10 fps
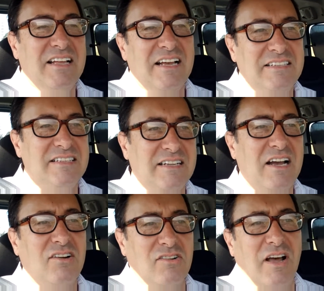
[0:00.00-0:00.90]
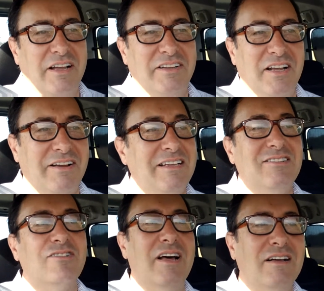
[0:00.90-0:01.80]
he said, "Oh, like you know," he's
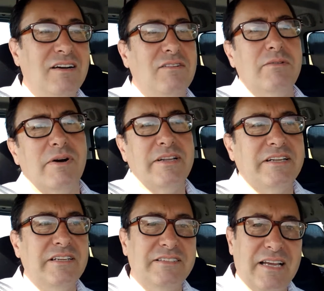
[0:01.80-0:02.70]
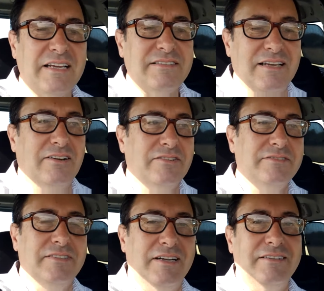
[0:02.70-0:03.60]
all like, "Oh, well, why didn't you say so?"
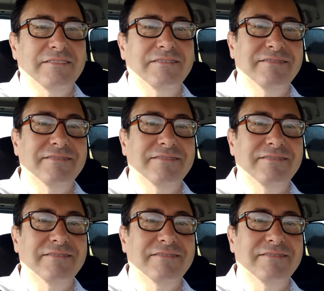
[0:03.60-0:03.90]
Um,